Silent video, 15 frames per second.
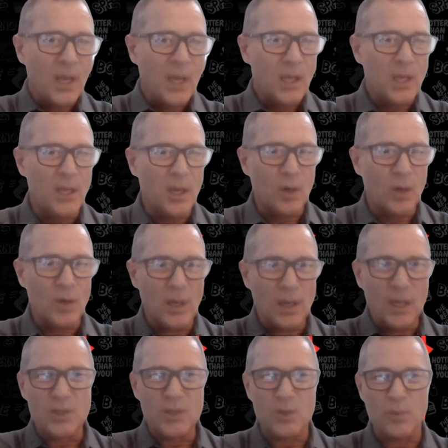you know
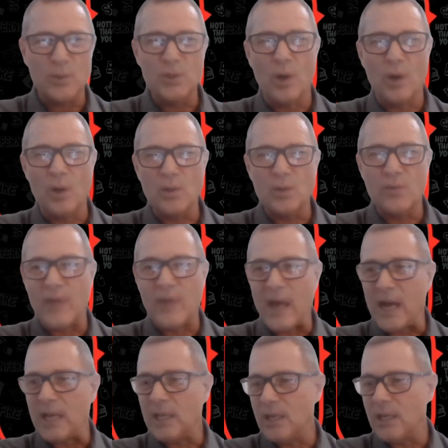as a result of
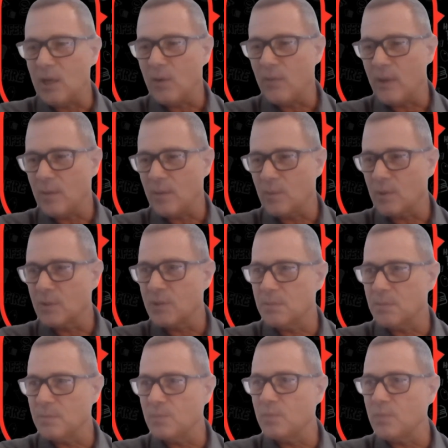that you know there were
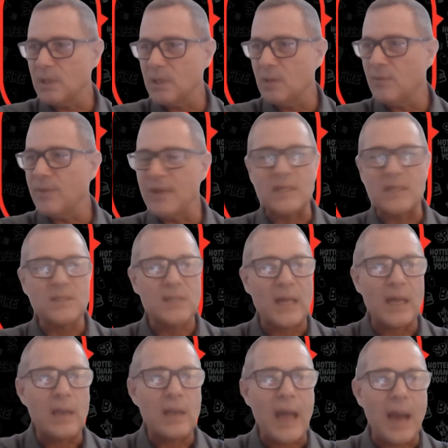some you know things
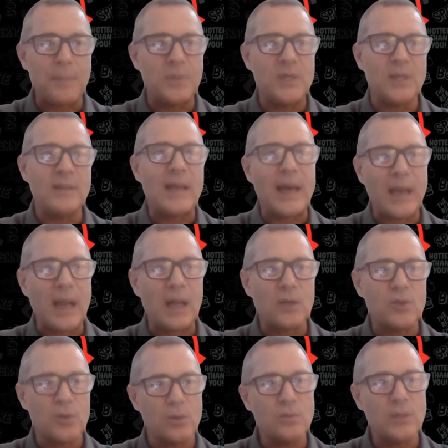that happened in that
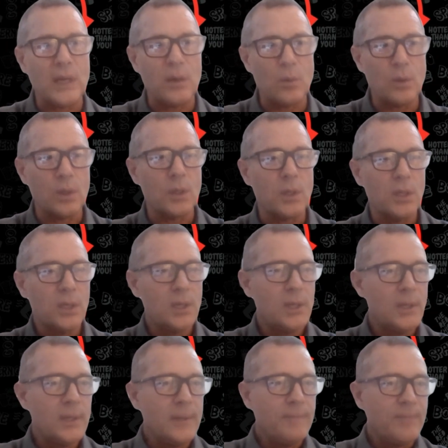household that were
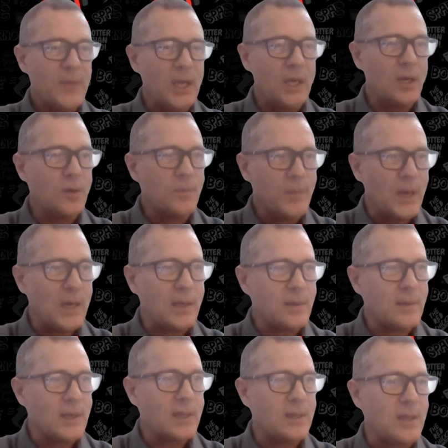you know not
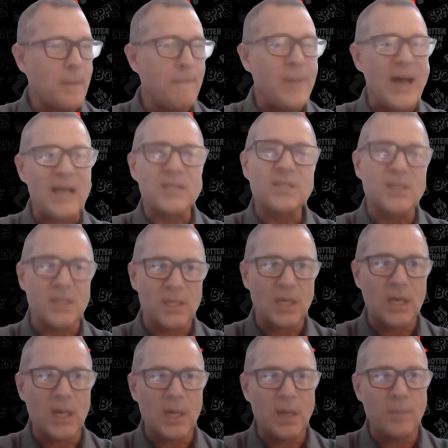not the best
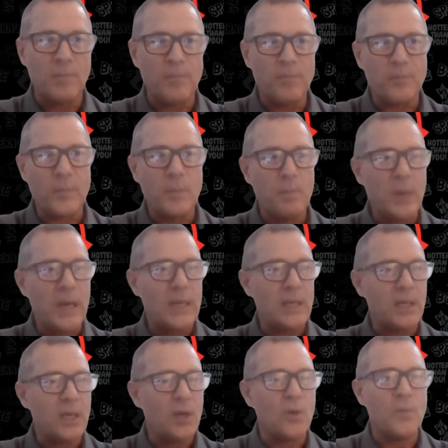um but
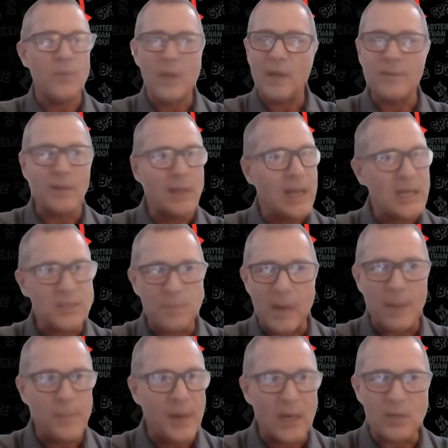you know nonetheless my
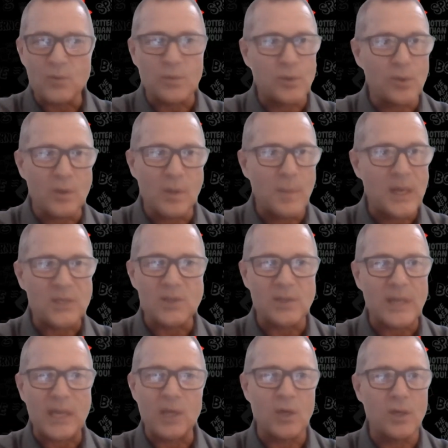parents were doing the best that
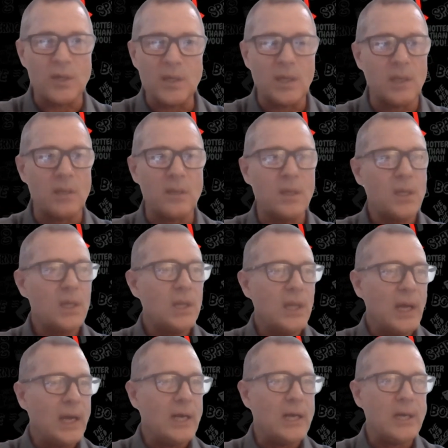they could and
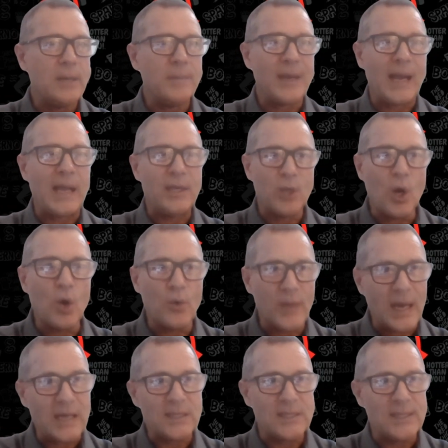um and i know
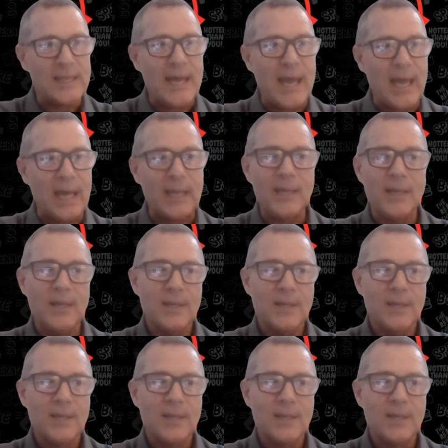that today